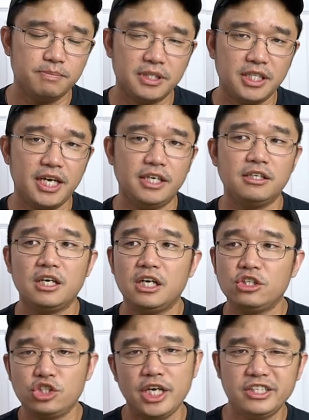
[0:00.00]
but they
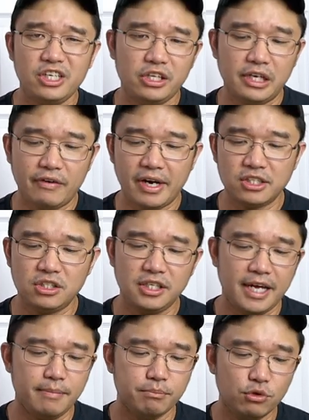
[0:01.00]
changed the
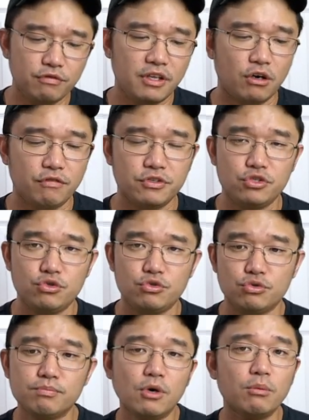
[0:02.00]
direction and moved it over
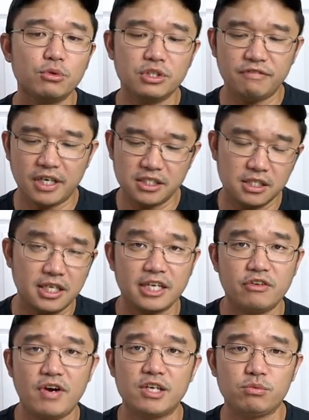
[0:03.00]
to mobile devices
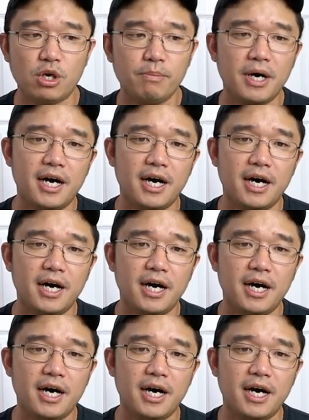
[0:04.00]
like the Raspberry